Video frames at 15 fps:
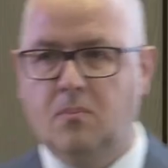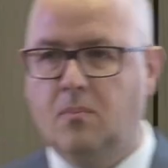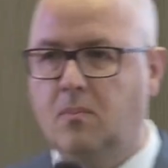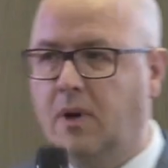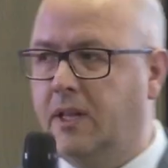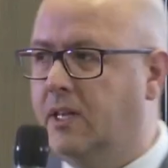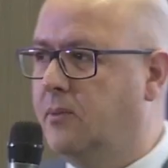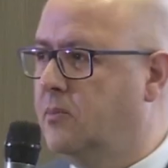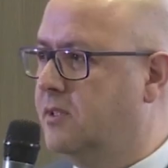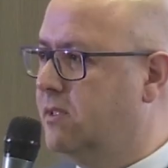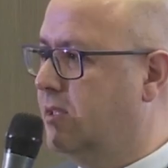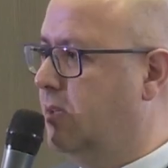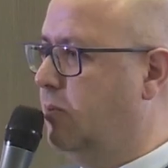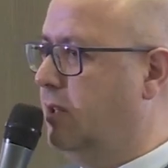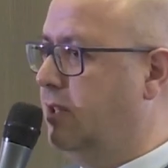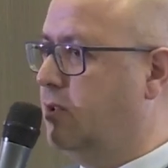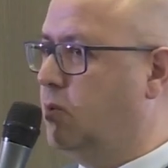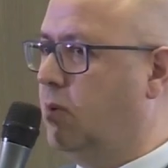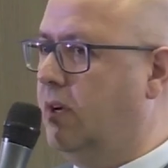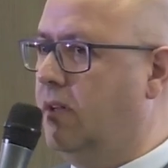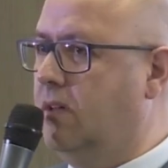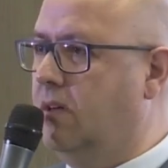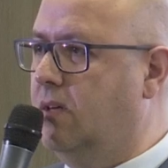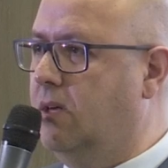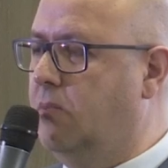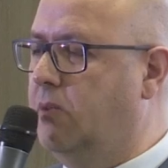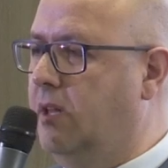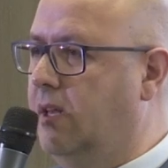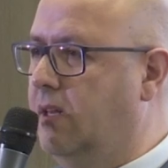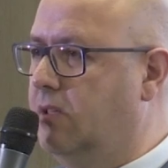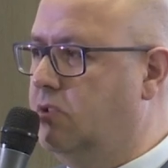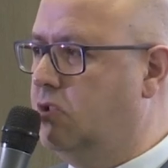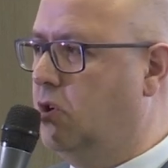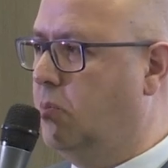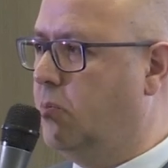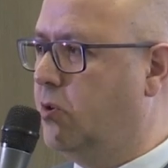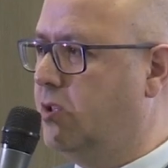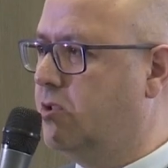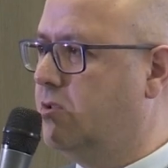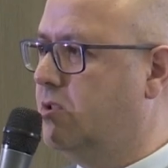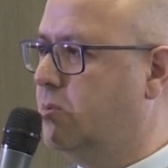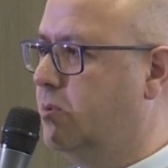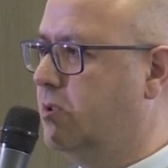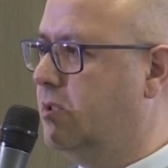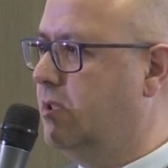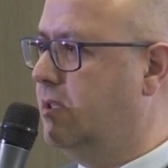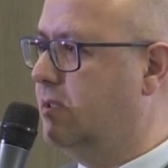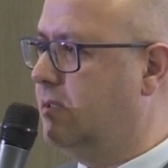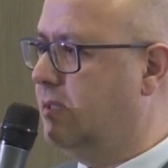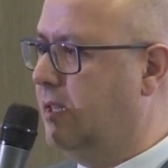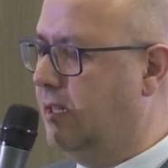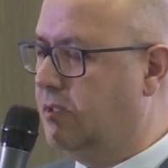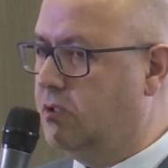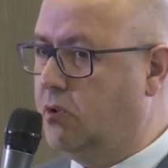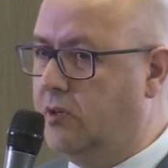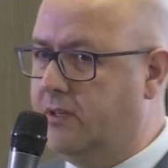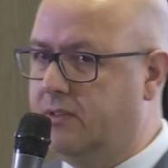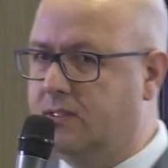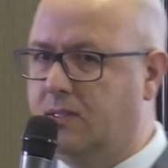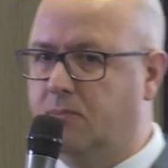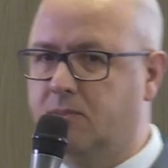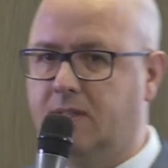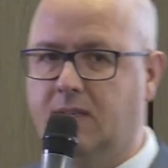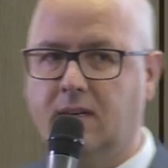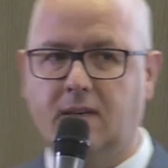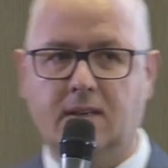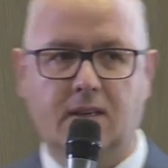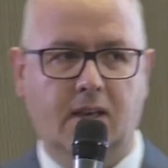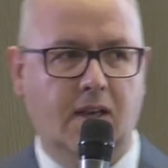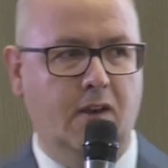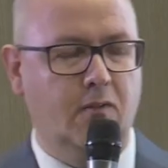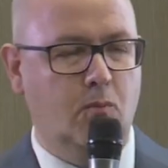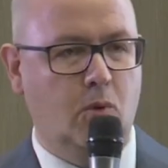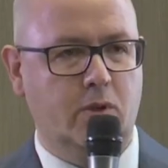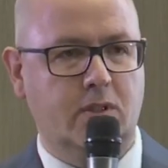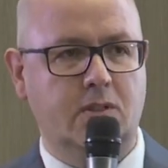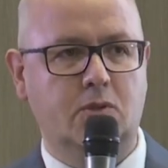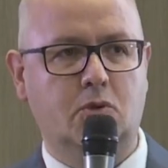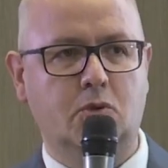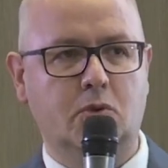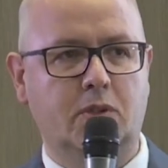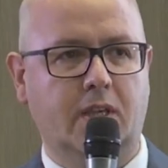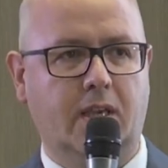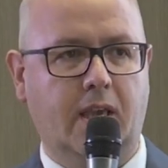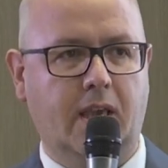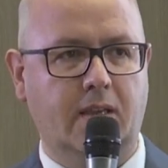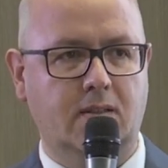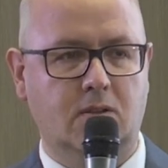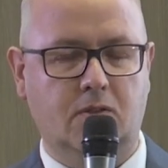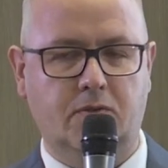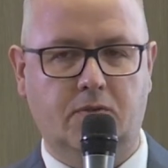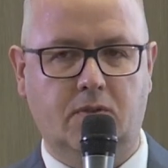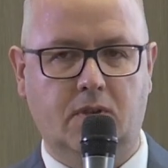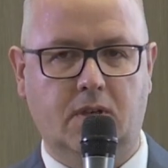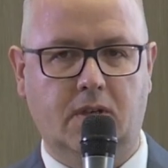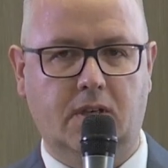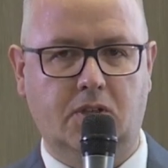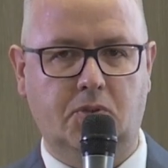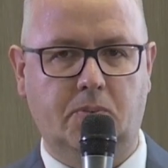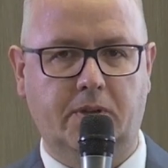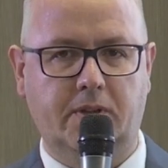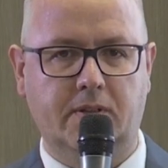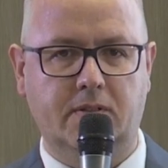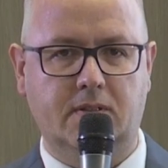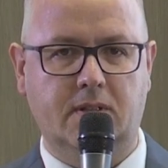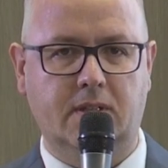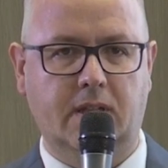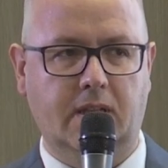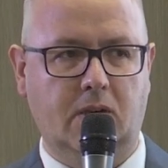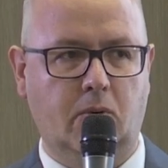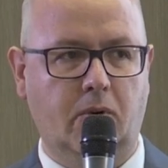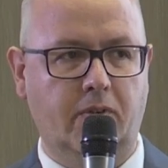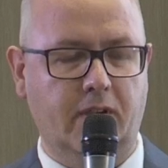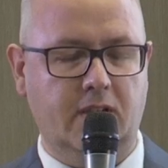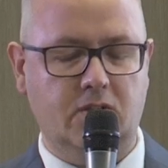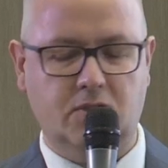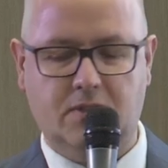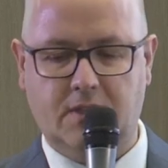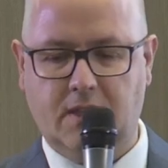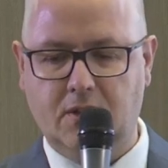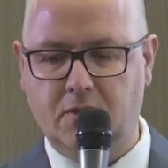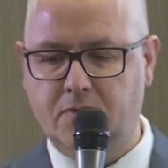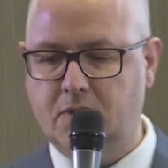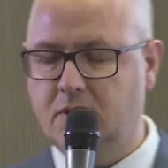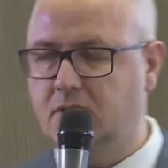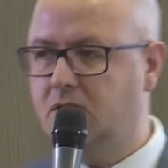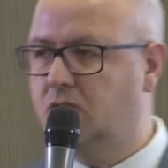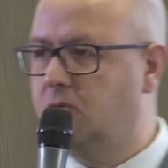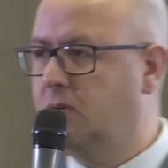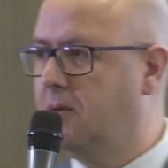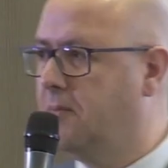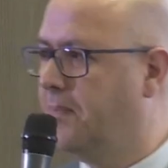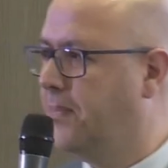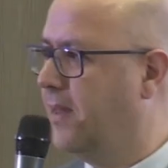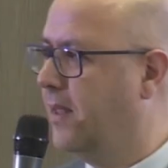My name is Mehdy Touil. I'm an LNG operations specialist at Solaris MCI. I have more than 2 decades of experience in liquefaction side of the industry.